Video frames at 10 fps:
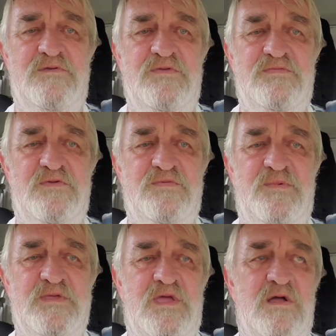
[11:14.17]

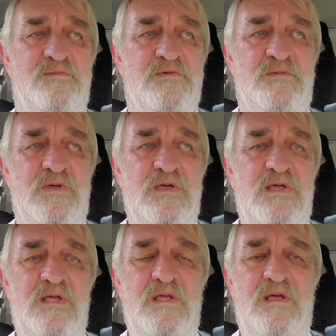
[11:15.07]
Just be careful.
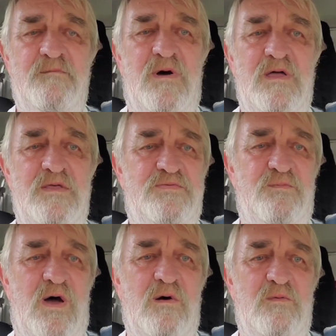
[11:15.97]
But it's
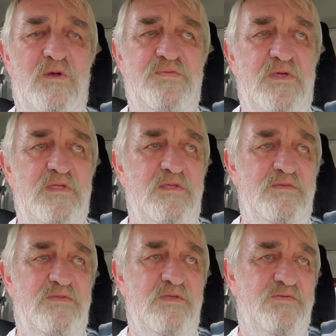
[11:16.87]
well worth
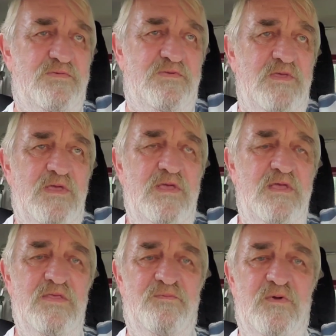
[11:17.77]
it. It's
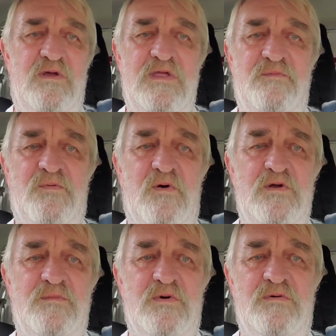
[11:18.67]
very
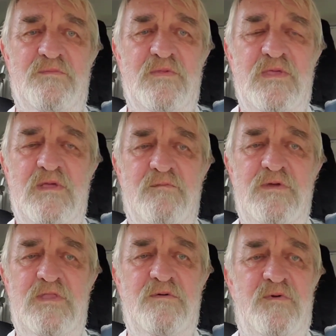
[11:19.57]
affordable.
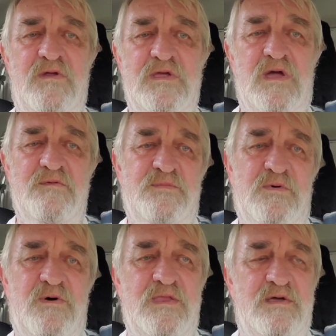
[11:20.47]
We live very
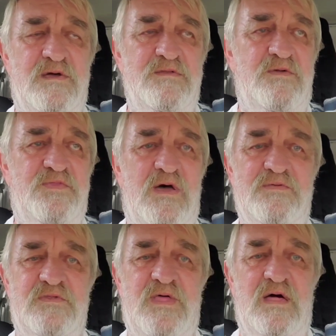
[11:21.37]
comfortable on
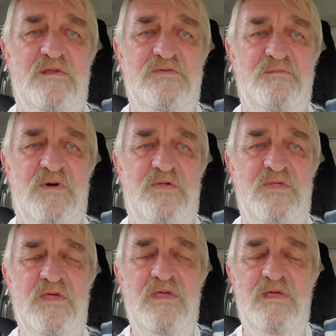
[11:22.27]
$1,000 a month.
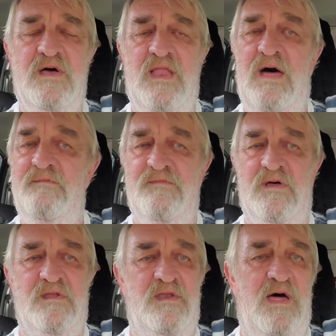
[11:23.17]
A
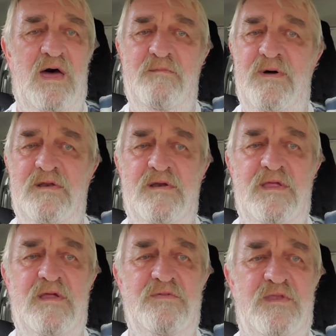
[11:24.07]
lot better
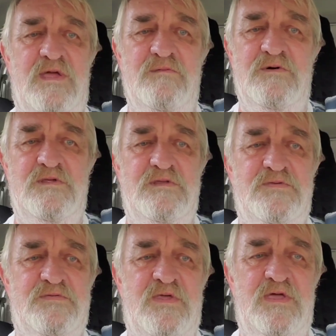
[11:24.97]
here than I would in
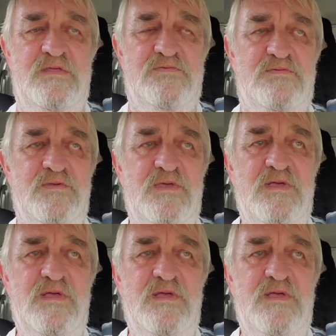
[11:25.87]
the States.